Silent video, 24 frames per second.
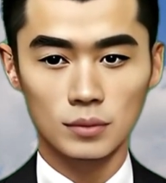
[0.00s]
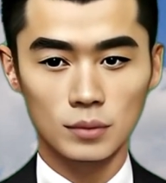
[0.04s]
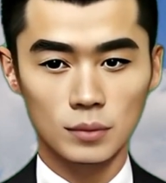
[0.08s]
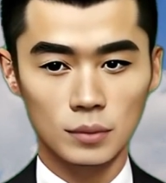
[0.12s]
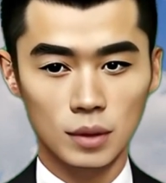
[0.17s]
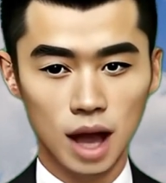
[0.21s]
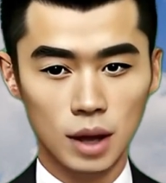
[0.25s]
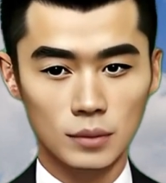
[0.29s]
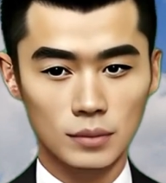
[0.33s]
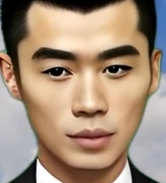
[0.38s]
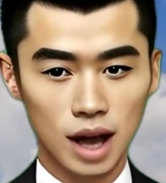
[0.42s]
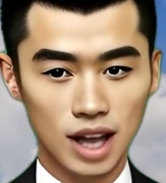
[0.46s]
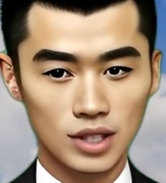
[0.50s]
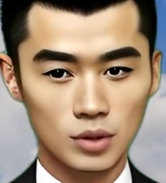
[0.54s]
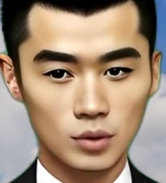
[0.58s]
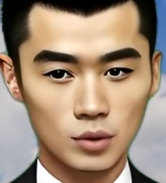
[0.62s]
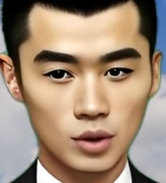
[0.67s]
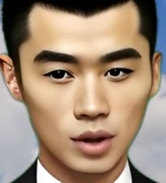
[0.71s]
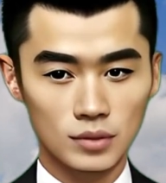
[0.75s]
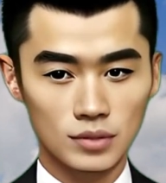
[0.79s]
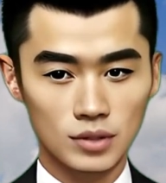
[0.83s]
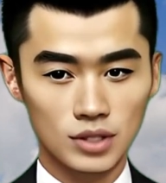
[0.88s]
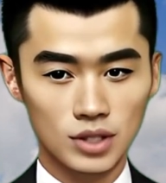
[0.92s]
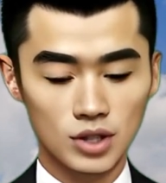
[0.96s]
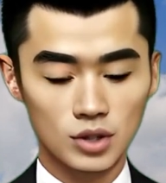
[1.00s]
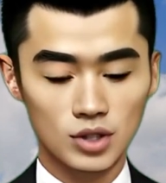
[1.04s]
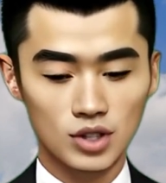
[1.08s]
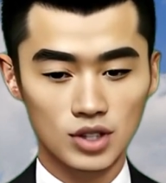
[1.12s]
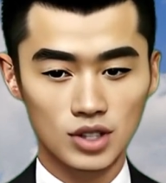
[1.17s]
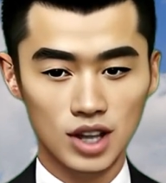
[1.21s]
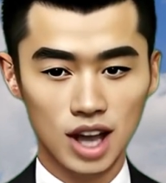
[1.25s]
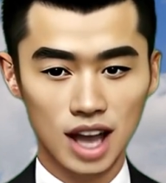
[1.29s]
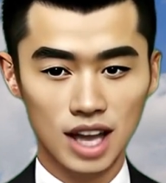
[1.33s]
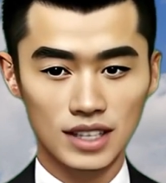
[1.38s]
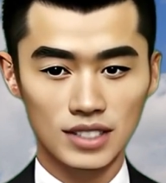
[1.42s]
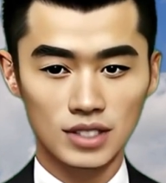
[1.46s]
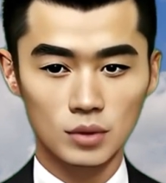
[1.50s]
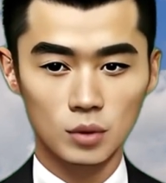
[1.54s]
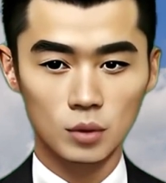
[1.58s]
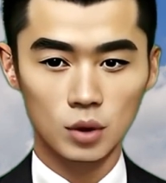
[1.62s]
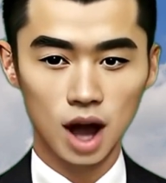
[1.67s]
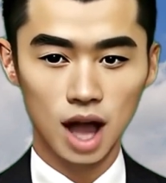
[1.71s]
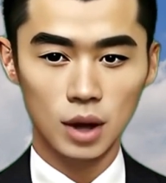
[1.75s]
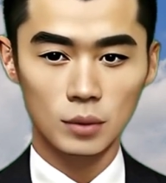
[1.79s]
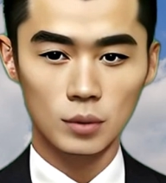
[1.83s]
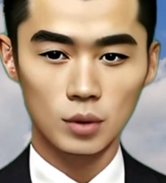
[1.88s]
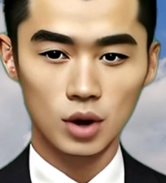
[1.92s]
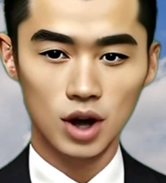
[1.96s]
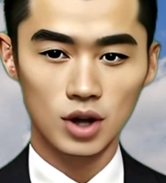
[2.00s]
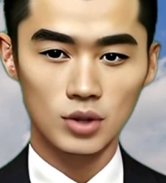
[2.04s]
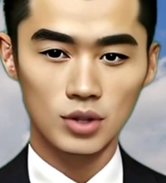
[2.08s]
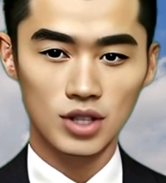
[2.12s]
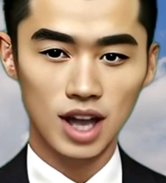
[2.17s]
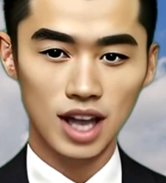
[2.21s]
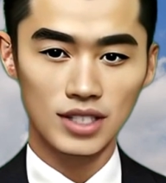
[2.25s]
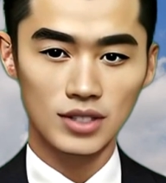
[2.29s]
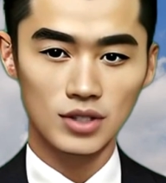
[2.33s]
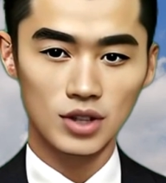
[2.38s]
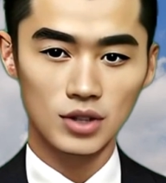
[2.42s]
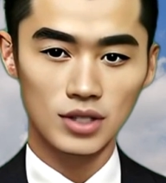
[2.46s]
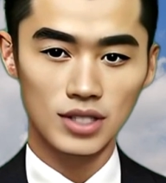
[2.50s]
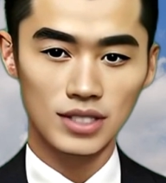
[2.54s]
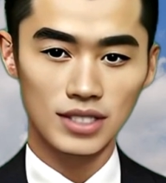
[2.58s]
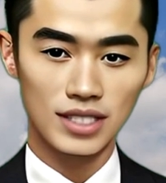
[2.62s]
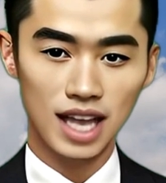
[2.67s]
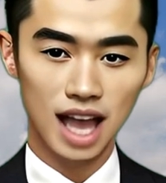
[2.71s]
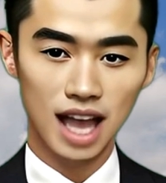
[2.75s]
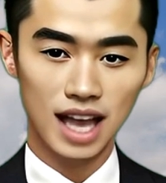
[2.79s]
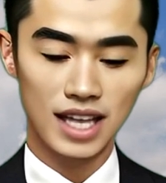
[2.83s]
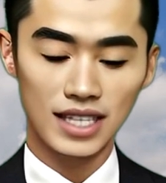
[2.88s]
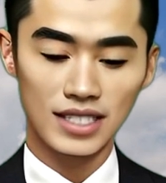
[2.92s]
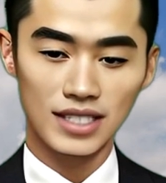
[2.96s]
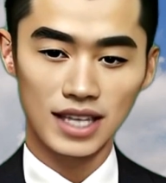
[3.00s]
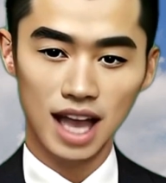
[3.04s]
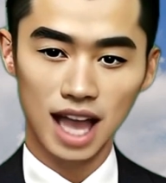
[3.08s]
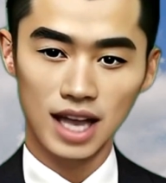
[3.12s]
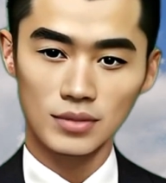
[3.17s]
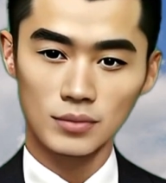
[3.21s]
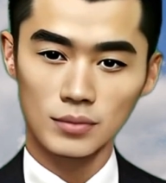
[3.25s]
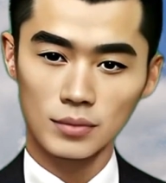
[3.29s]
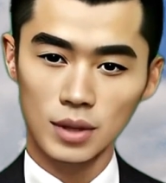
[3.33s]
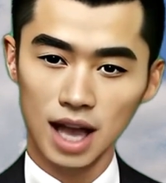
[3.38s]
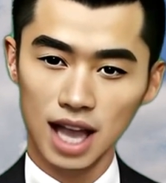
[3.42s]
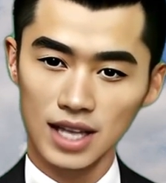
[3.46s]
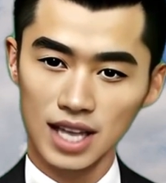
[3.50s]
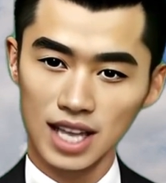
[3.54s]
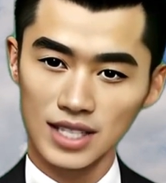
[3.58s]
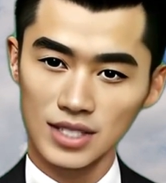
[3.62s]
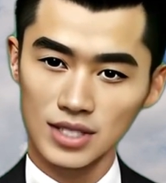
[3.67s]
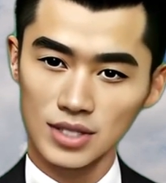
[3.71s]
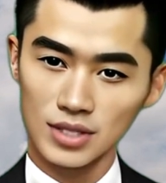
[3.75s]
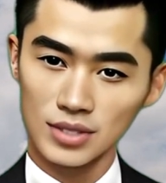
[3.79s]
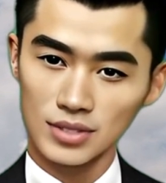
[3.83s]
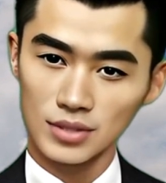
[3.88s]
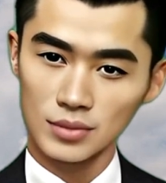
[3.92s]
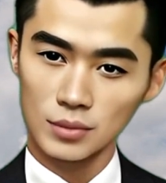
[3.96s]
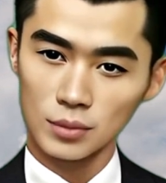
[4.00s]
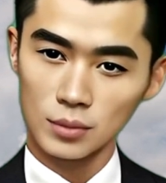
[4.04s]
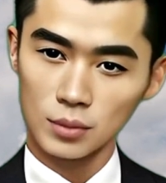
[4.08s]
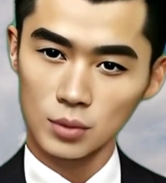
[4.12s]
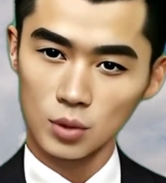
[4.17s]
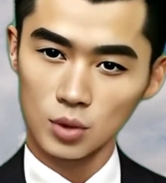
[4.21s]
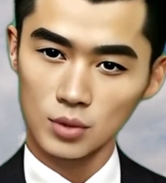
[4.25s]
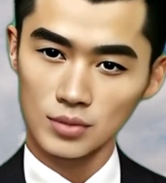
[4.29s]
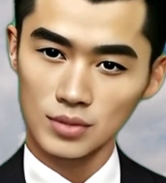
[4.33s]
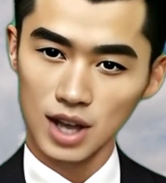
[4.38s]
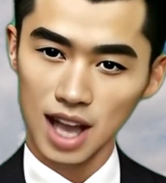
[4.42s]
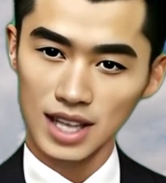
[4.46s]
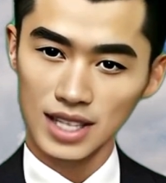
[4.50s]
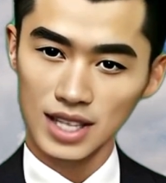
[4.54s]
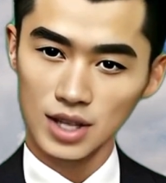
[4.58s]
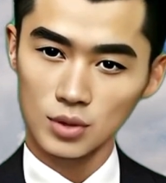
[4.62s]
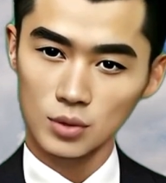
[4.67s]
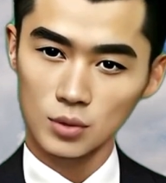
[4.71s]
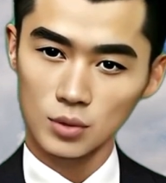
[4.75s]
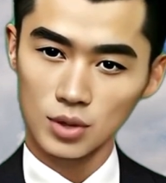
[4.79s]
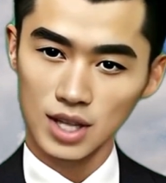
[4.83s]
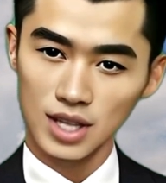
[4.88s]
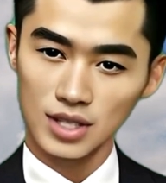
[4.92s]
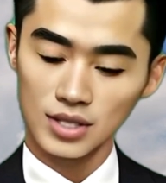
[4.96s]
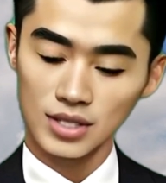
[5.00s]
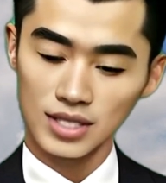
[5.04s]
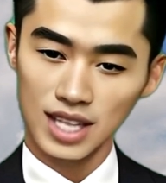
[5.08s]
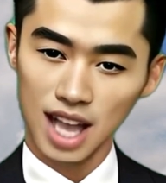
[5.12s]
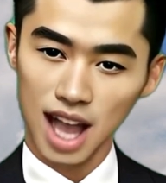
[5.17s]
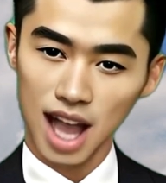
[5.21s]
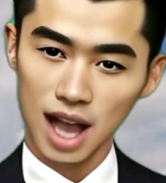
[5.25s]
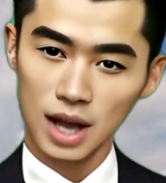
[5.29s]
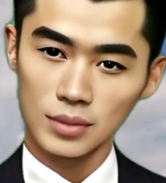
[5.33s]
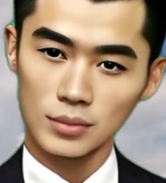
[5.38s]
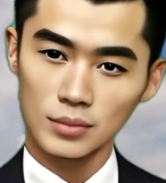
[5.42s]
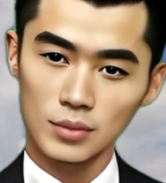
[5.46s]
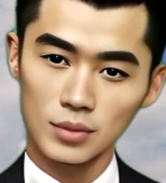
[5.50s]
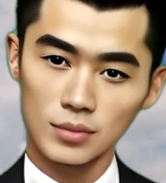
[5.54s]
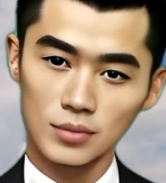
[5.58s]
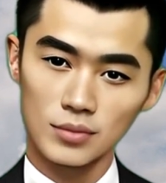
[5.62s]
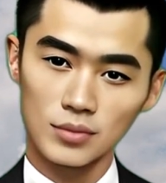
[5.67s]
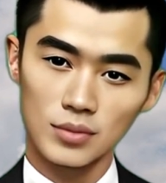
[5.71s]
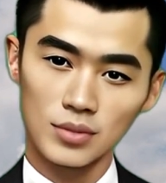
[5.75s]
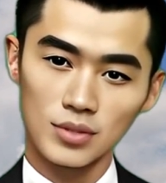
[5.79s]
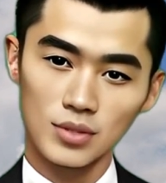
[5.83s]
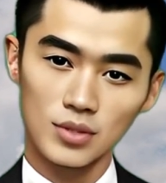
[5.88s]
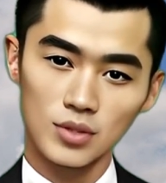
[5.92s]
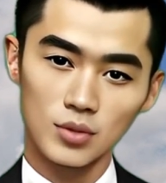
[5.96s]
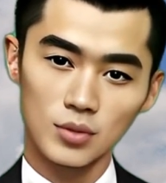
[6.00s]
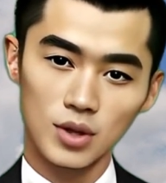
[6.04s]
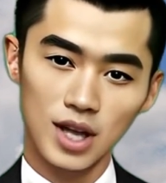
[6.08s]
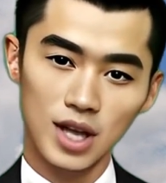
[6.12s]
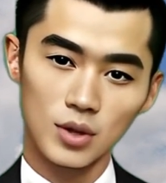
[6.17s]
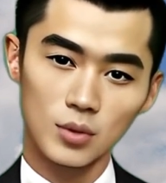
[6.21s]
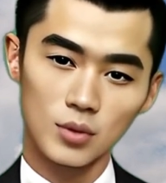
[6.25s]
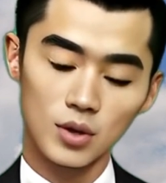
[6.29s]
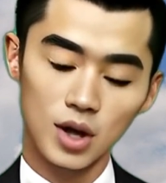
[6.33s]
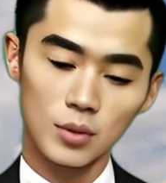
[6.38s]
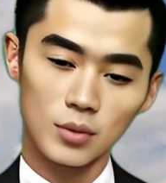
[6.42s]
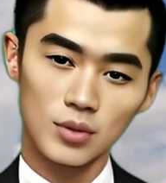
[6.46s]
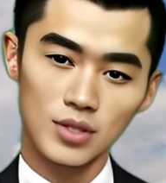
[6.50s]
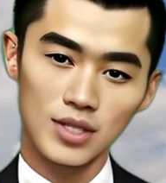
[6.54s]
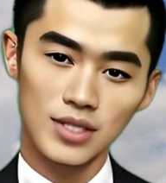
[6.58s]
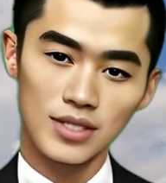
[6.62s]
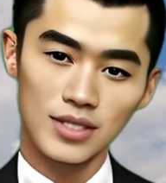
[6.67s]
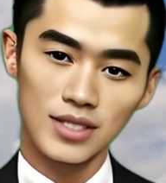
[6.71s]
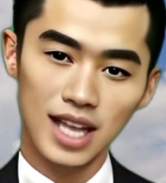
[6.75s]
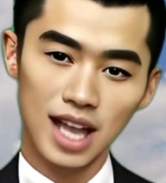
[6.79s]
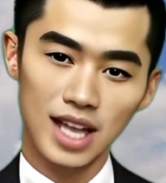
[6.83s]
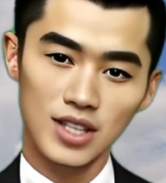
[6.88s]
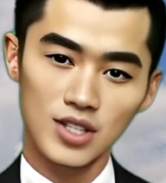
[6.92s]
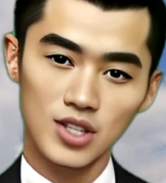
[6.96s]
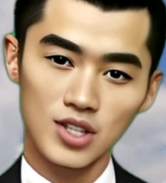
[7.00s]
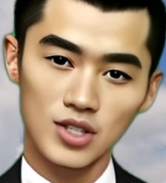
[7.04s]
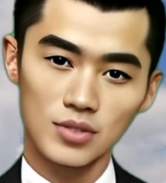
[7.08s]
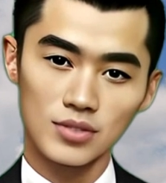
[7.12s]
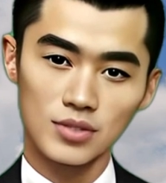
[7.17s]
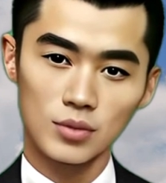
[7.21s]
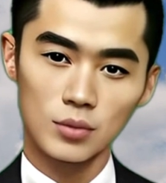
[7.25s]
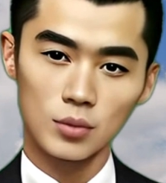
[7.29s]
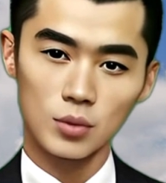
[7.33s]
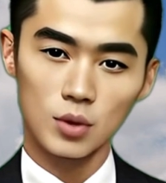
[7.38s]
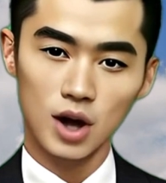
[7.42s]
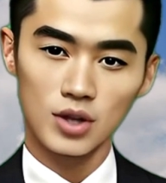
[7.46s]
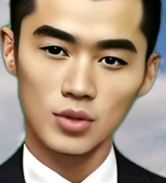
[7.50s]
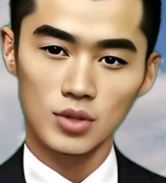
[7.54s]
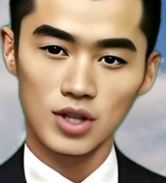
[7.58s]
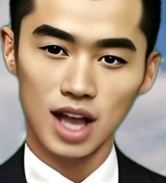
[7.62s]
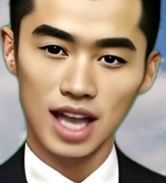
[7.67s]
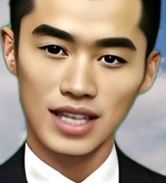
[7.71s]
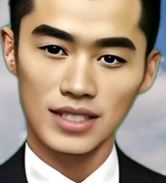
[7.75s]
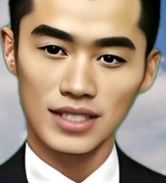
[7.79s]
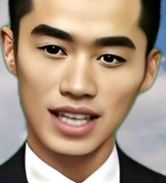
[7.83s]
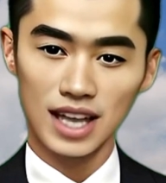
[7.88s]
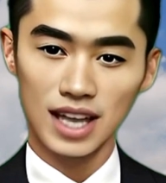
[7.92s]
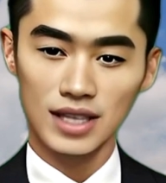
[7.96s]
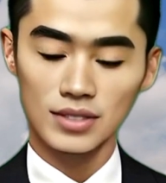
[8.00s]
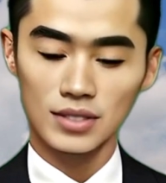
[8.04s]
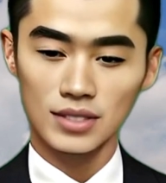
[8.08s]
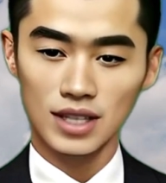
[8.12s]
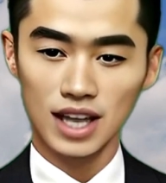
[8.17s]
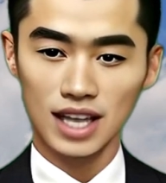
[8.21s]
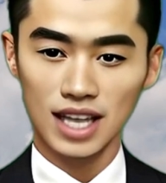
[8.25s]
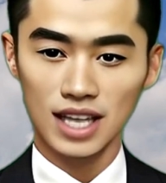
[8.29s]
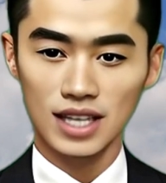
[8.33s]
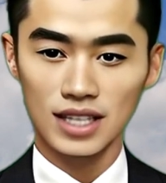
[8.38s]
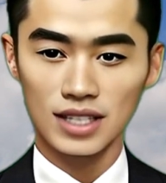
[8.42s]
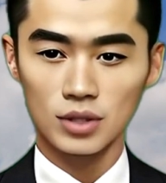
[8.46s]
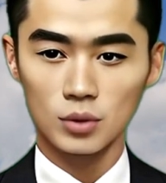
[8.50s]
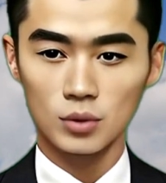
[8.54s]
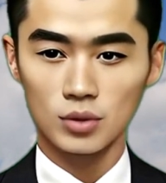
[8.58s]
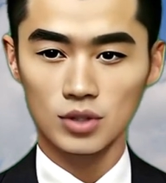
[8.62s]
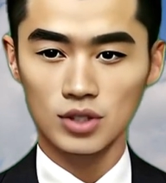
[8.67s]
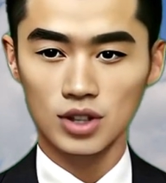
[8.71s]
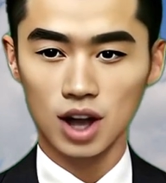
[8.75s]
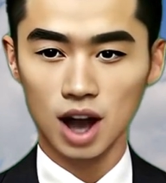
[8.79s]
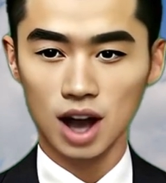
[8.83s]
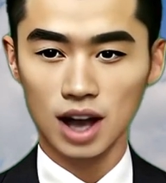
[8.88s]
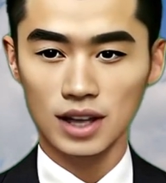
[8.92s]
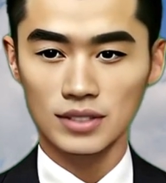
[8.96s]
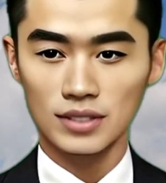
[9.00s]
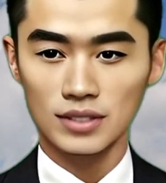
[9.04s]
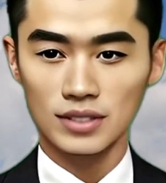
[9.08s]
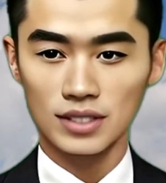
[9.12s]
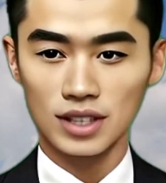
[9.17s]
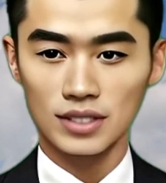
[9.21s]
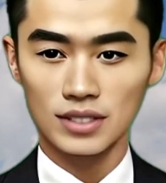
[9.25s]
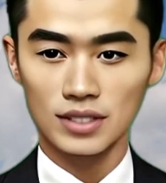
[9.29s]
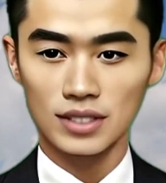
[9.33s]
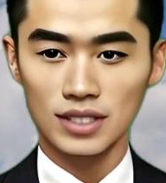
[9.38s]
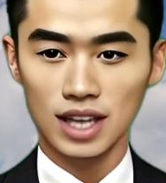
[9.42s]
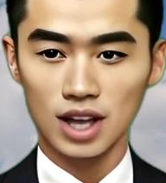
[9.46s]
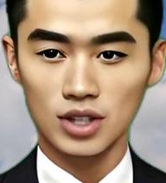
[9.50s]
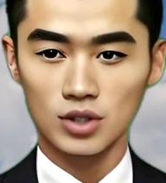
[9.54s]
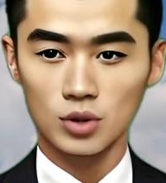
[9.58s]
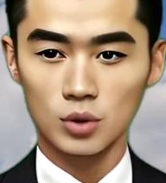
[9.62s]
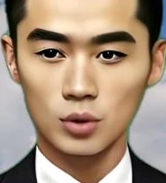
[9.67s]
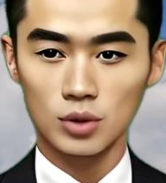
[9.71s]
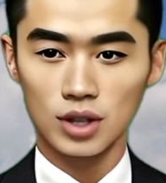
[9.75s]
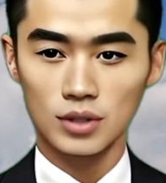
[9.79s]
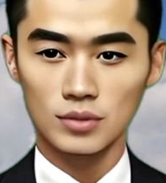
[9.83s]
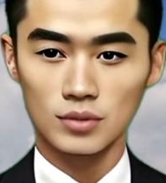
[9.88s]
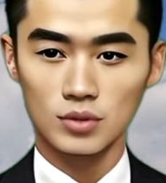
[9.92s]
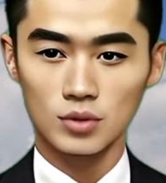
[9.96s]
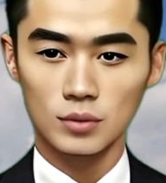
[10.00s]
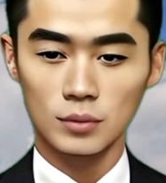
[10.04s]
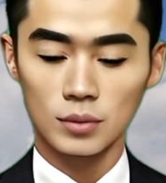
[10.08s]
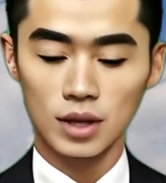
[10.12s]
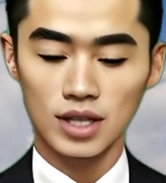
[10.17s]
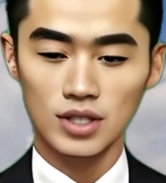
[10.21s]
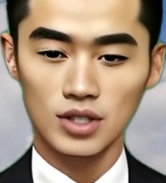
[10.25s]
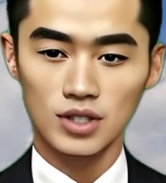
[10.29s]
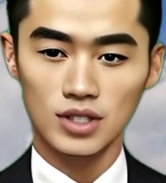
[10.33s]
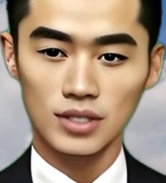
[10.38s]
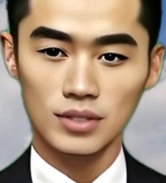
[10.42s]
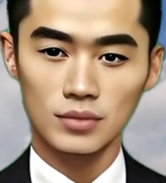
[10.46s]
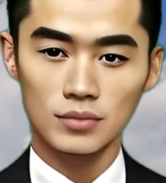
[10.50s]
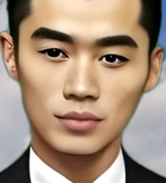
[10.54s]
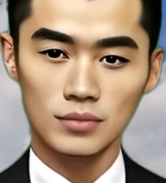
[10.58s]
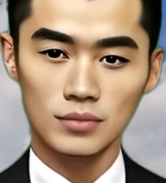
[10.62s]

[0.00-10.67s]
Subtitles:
BIM has revolutionized the way projects are designed and managed, providing a real-time, 3D representation of the project that includes cost and schedule information.